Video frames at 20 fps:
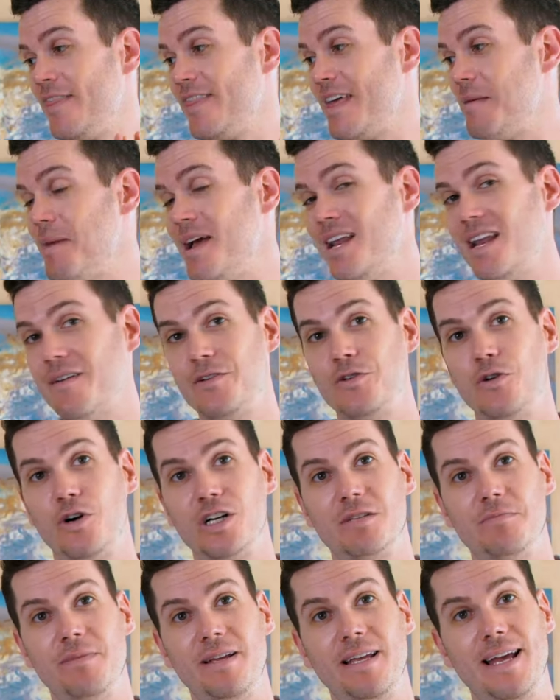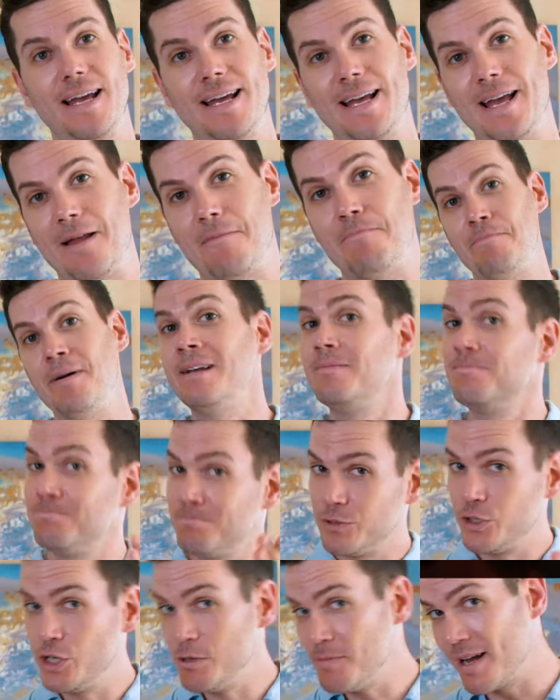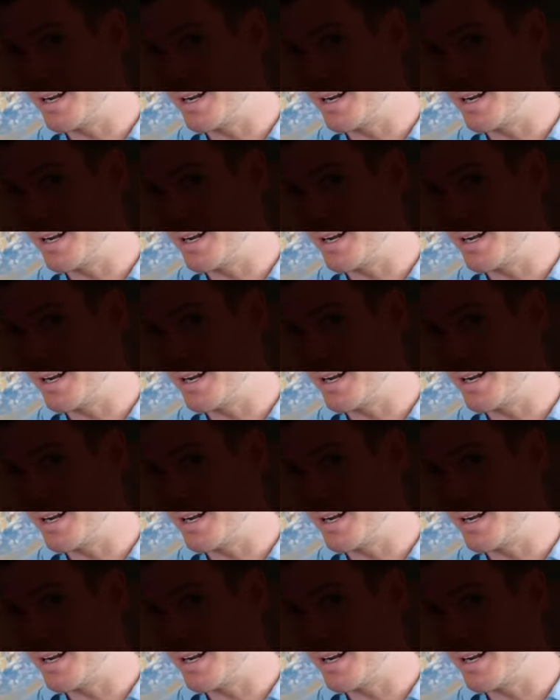they may never talk to me again, but you